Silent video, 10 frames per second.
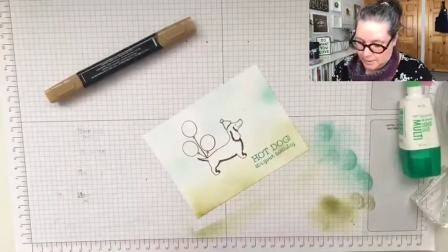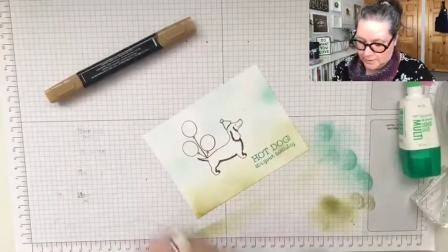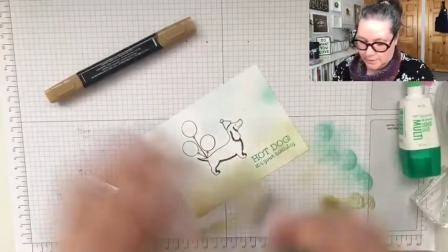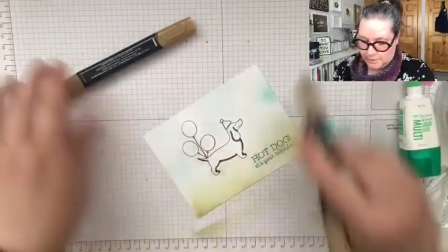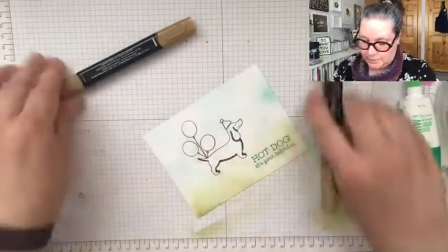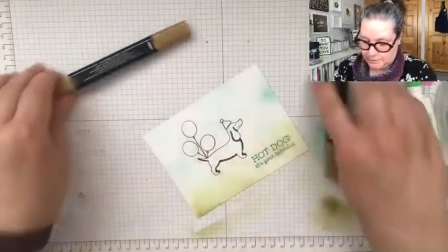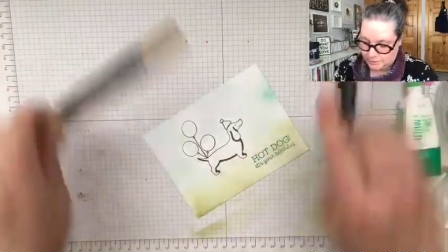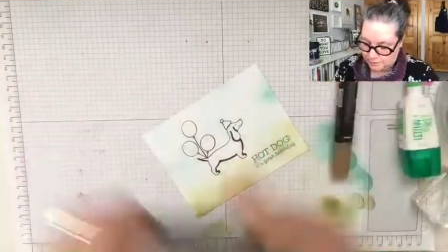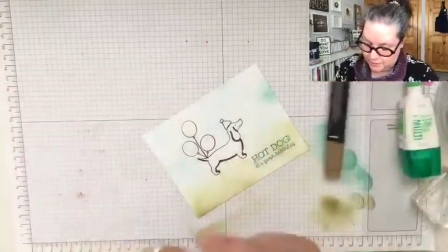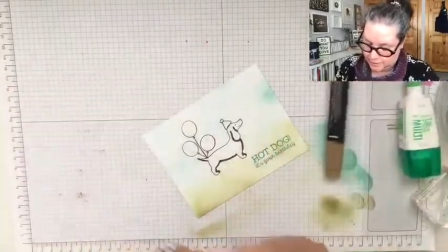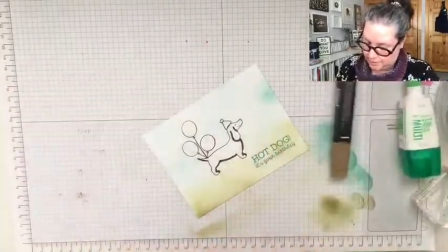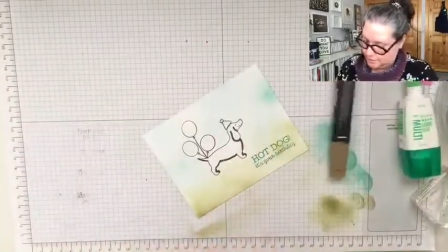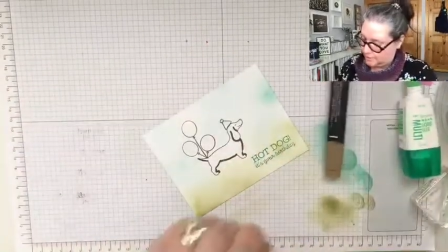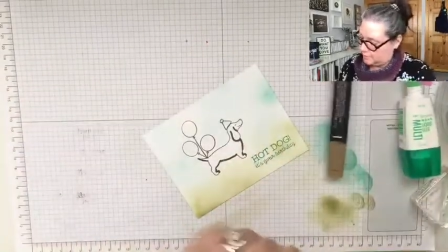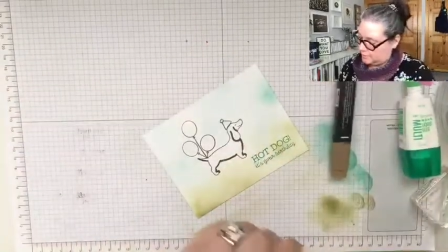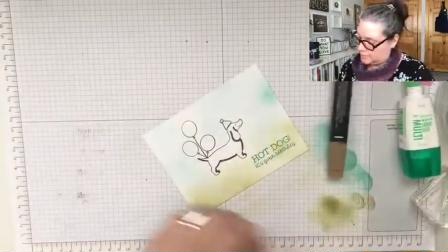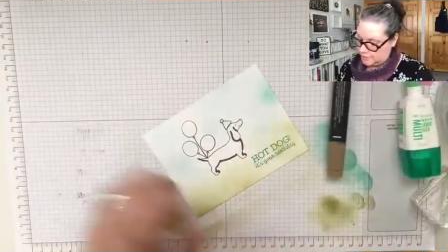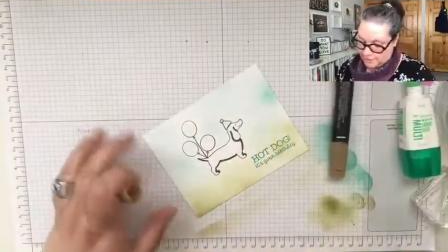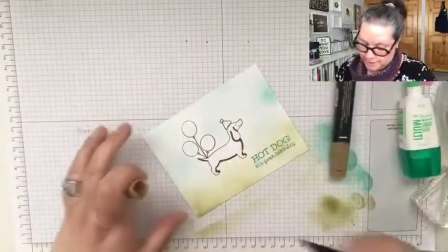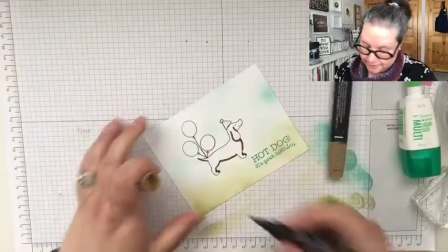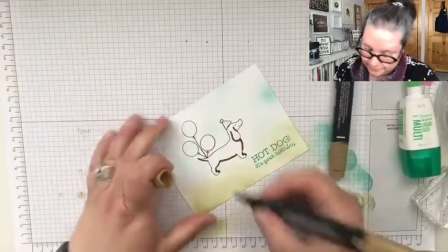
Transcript: And then let's go in and use the light